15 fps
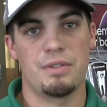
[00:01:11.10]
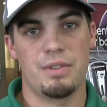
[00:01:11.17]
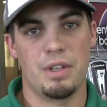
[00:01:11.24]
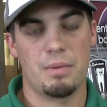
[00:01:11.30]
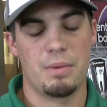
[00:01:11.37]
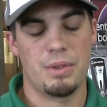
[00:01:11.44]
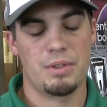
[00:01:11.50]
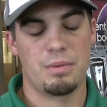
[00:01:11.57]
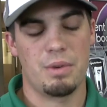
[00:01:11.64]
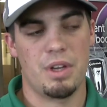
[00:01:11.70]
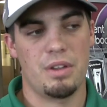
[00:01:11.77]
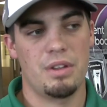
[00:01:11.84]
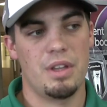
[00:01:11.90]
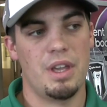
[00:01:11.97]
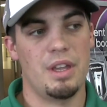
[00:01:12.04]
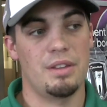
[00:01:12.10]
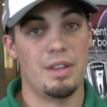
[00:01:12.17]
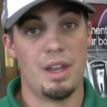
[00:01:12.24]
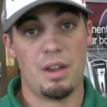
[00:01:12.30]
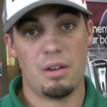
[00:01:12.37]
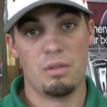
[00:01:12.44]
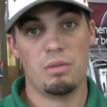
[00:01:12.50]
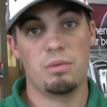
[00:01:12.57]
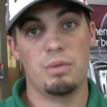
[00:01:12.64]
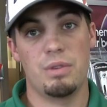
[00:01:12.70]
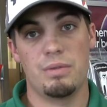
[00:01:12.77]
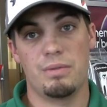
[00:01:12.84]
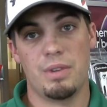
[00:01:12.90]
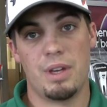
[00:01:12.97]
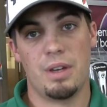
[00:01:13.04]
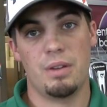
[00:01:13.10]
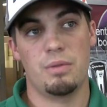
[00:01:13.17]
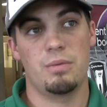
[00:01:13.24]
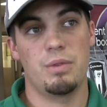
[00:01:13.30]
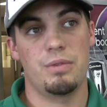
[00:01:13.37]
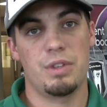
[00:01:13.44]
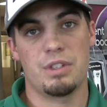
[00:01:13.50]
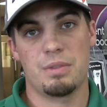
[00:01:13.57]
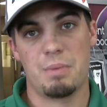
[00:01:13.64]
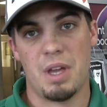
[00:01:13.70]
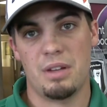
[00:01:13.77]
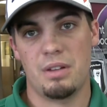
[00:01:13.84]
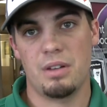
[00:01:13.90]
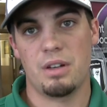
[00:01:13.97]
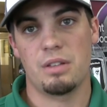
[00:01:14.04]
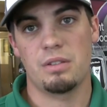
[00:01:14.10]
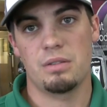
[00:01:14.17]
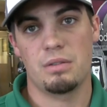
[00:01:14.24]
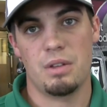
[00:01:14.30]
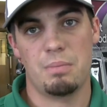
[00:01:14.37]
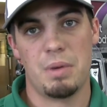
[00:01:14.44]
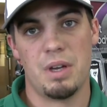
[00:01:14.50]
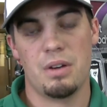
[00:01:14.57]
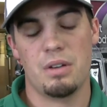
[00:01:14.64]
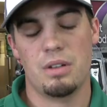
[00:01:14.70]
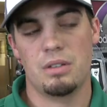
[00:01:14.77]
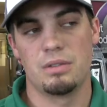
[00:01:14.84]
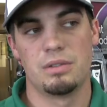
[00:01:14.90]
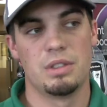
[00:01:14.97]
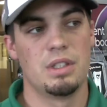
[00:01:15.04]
available as well. And now we've uh, we've expanded our apparel